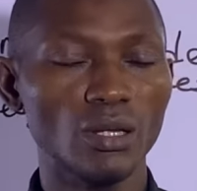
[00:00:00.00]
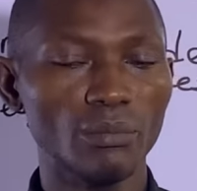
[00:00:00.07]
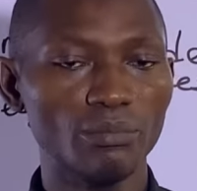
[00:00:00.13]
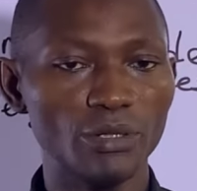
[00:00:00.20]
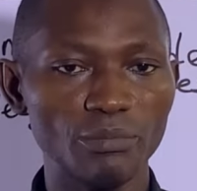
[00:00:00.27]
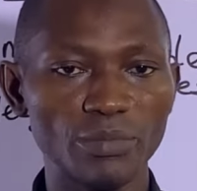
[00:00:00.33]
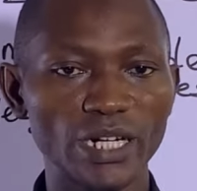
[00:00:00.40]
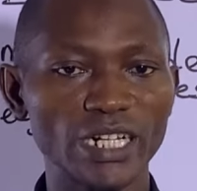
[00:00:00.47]

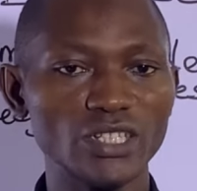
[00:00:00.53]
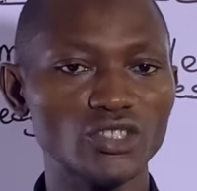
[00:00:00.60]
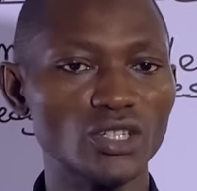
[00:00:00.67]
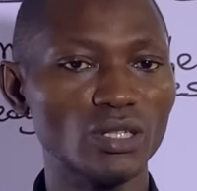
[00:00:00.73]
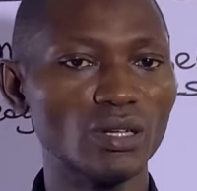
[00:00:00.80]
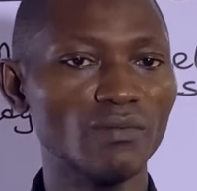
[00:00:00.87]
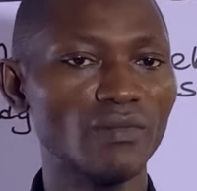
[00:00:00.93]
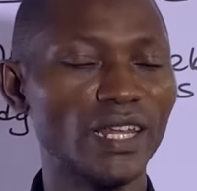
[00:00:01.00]

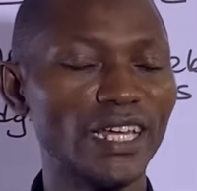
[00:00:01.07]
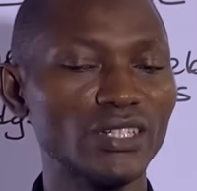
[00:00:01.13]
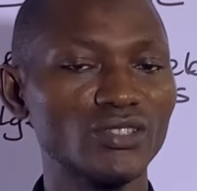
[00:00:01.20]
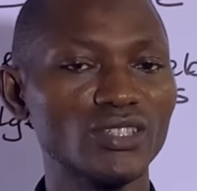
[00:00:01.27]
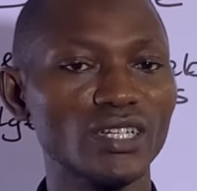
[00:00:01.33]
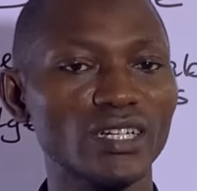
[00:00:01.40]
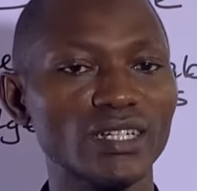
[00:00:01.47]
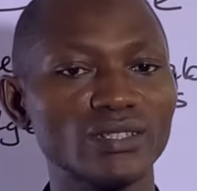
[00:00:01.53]
preparation of
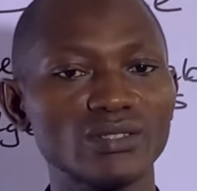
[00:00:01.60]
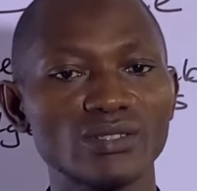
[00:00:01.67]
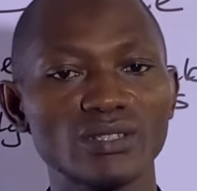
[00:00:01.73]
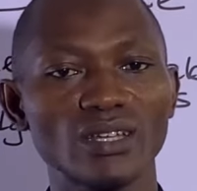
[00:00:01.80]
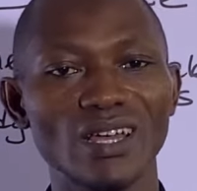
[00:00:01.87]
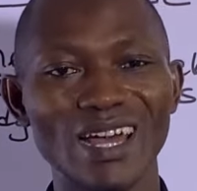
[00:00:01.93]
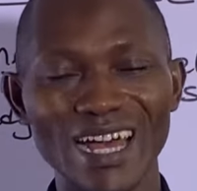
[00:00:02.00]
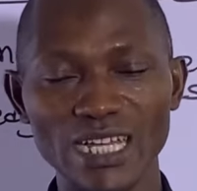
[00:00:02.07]
ledgers
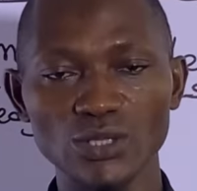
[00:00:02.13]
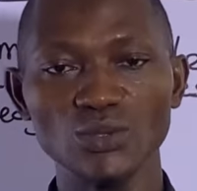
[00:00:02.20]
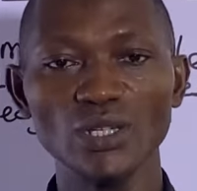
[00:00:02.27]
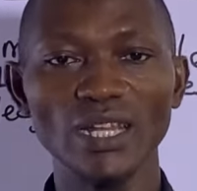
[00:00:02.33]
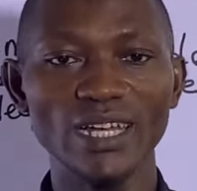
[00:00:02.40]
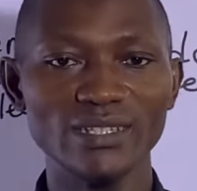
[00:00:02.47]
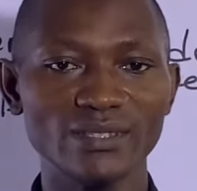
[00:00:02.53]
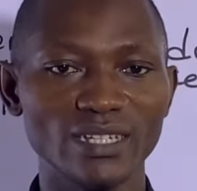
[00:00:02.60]
as
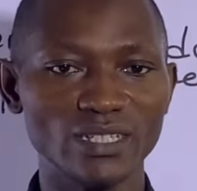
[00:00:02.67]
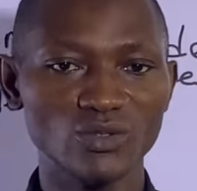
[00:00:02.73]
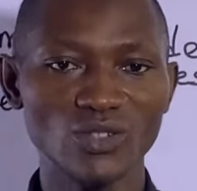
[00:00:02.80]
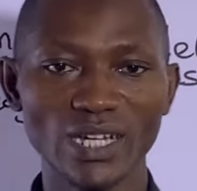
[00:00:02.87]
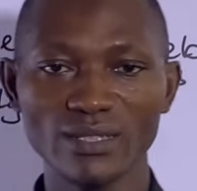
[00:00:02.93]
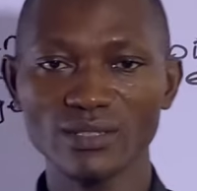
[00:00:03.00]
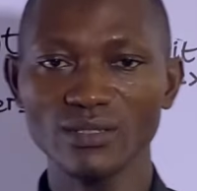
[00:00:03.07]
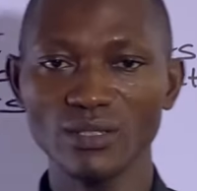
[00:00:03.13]
well as
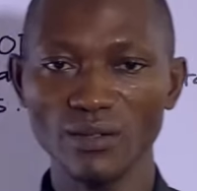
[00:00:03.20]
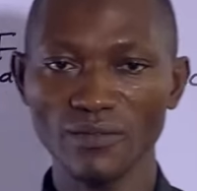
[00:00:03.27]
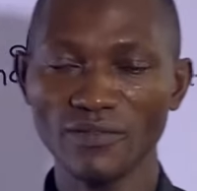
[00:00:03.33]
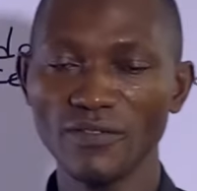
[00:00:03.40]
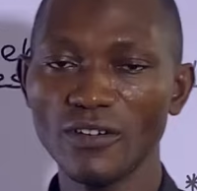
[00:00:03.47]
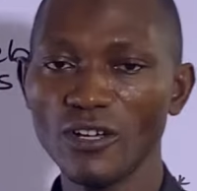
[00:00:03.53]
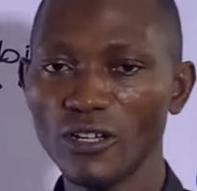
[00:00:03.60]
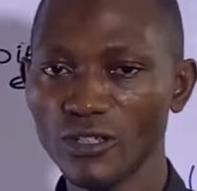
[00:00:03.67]
extraction of
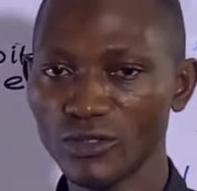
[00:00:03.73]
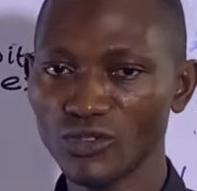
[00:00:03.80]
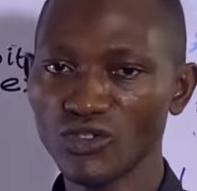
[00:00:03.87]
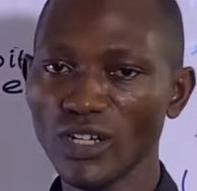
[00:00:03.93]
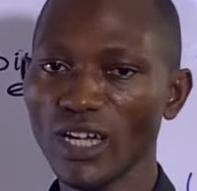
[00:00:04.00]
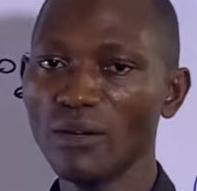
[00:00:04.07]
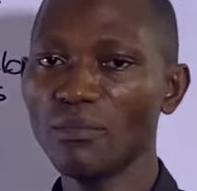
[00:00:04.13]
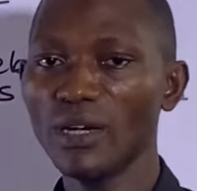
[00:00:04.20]

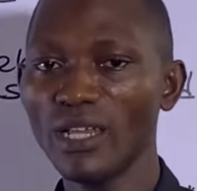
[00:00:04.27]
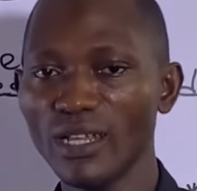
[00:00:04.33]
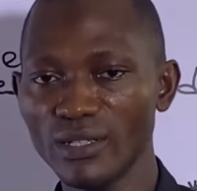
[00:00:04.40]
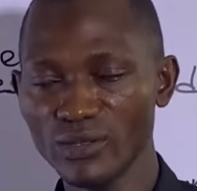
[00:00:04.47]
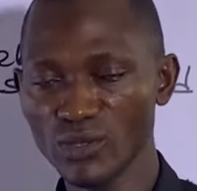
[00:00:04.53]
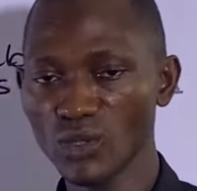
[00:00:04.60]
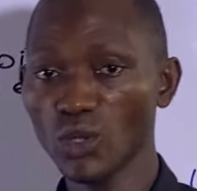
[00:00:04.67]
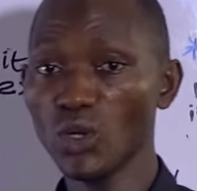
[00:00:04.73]
trial
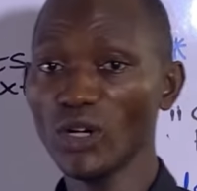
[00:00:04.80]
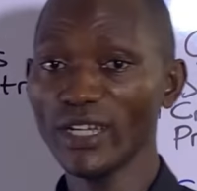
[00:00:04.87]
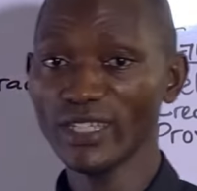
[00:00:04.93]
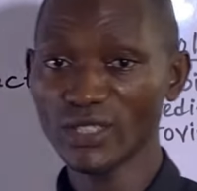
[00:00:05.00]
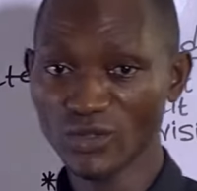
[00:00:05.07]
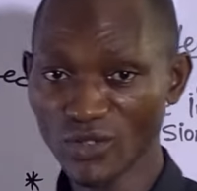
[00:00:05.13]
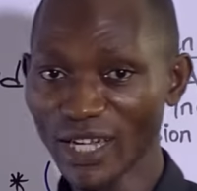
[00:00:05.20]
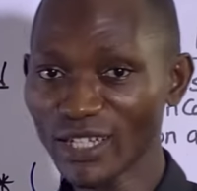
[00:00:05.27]
balance or
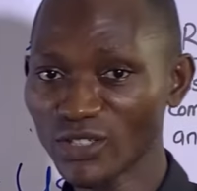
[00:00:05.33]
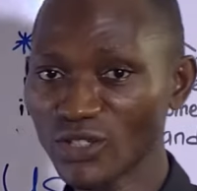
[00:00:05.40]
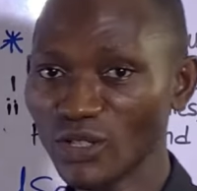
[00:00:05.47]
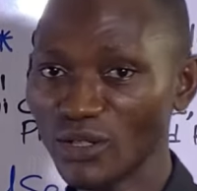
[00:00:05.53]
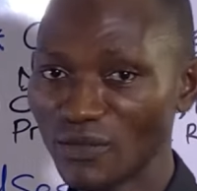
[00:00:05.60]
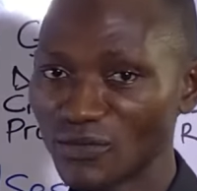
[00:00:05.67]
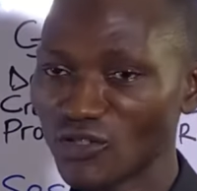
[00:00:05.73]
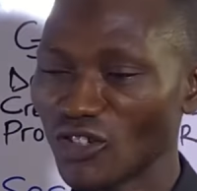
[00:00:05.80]

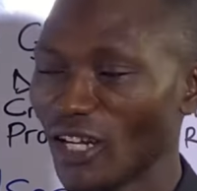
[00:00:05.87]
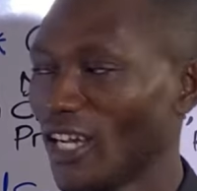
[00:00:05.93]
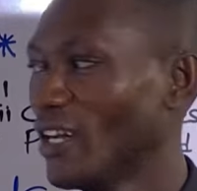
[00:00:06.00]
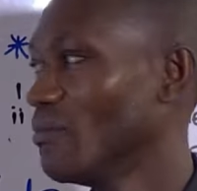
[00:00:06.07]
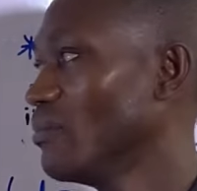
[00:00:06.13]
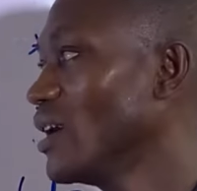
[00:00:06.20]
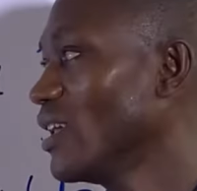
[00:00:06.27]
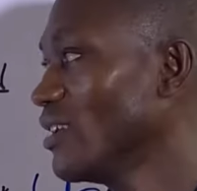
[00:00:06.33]
extraction of
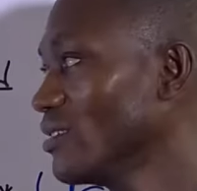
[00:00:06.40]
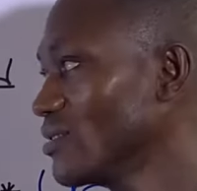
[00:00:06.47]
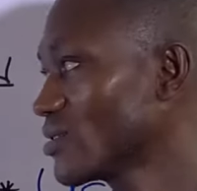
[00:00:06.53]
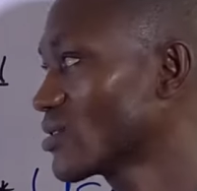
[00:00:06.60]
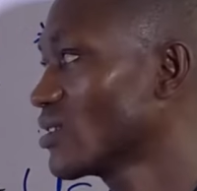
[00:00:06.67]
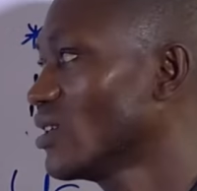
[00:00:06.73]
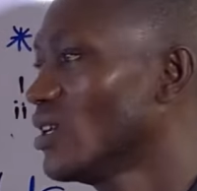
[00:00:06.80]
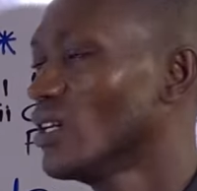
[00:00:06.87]
trial
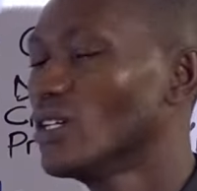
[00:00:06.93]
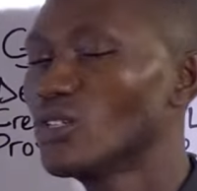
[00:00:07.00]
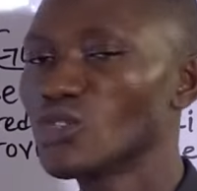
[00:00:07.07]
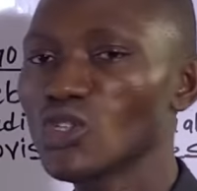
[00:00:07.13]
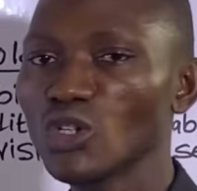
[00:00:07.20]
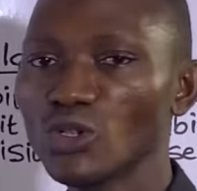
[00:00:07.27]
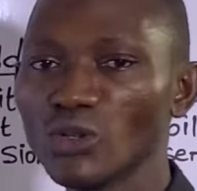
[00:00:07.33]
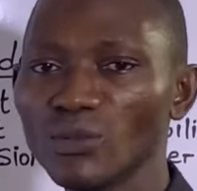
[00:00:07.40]
balance.
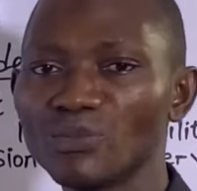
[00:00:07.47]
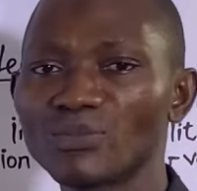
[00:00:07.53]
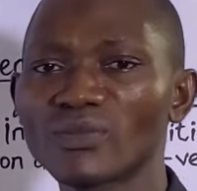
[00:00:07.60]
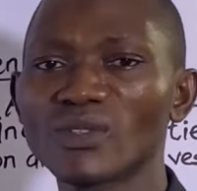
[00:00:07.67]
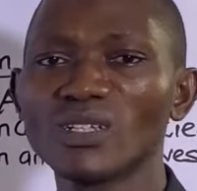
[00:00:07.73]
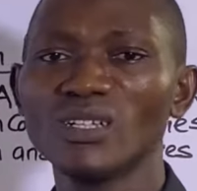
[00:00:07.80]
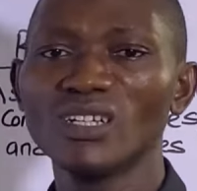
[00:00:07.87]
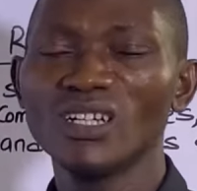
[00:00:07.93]
So
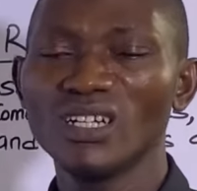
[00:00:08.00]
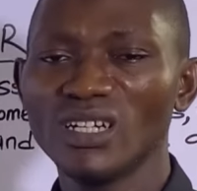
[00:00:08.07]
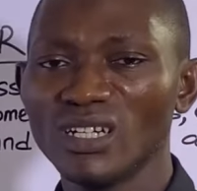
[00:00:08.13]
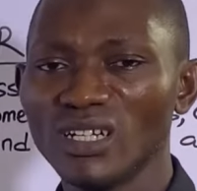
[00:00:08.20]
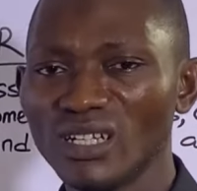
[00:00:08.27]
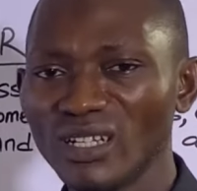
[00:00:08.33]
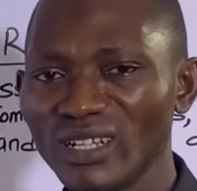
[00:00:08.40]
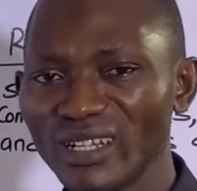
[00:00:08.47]

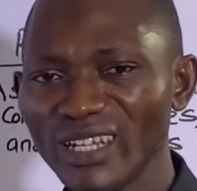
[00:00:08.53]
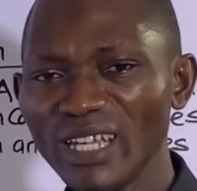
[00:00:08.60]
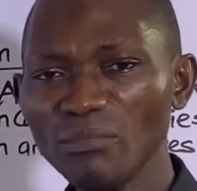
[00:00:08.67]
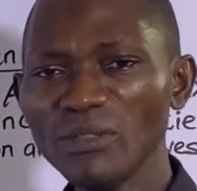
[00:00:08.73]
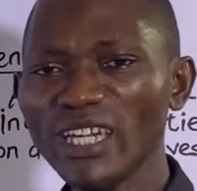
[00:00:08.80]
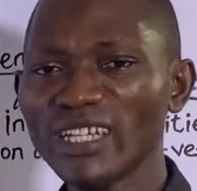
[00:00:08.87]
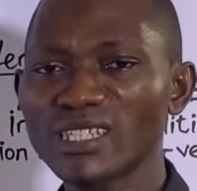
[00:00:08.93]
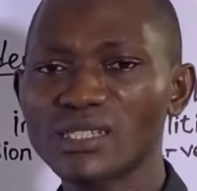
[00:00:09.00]
let
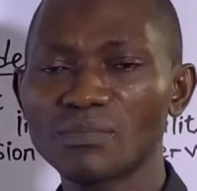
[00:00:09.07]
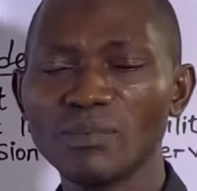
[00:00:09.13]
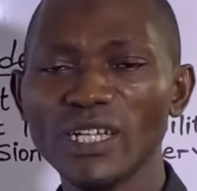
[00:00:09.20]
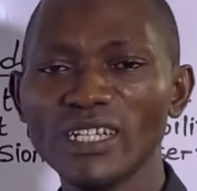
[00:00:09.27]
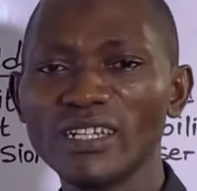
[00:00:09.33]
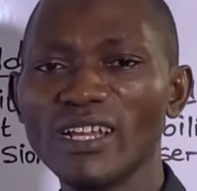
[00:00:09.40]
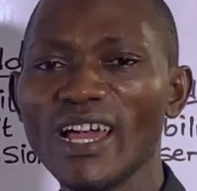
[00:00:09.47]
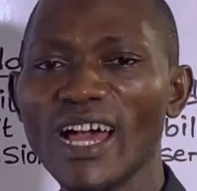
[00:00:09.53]
me
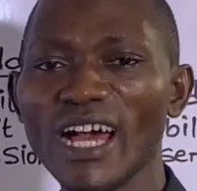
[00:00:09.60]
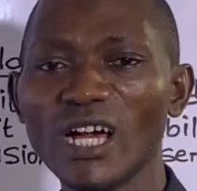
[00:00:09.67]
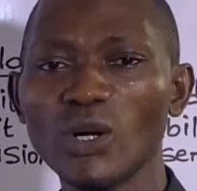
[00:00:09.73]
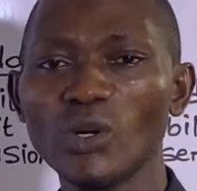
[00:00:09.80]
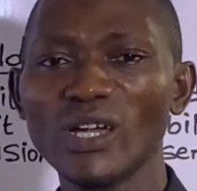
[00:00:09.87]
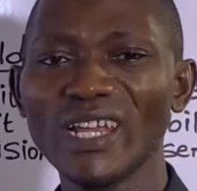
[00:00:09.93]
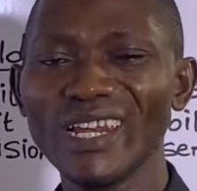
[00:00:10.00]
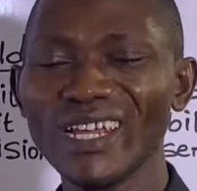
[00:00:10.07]
explain
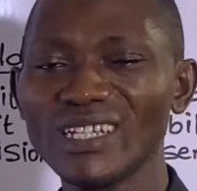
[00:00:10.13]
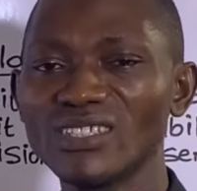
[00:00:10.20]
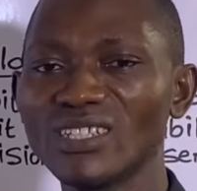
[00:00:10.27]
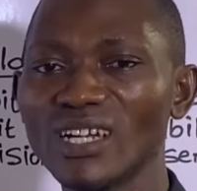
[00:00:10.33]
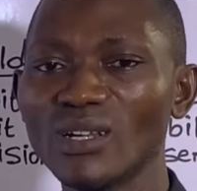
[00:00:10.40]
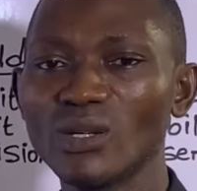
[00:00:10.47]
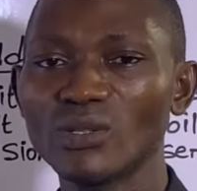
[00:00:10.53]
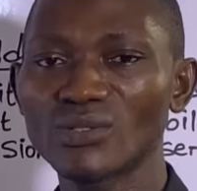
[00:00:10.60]
how a
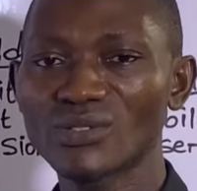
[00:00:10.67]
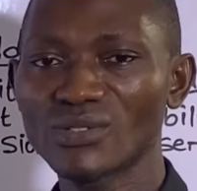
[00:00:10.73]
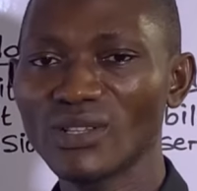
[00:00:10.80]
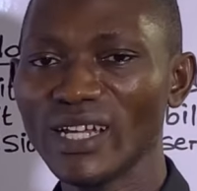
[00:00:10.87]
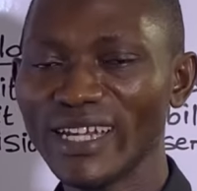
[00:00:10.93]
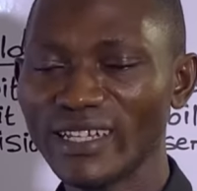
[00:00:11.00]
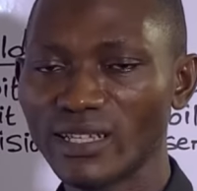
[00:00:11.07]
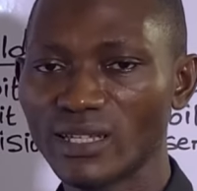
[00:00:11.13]
ledger looks
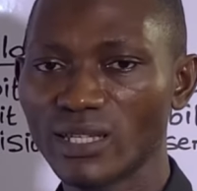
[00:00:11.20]
like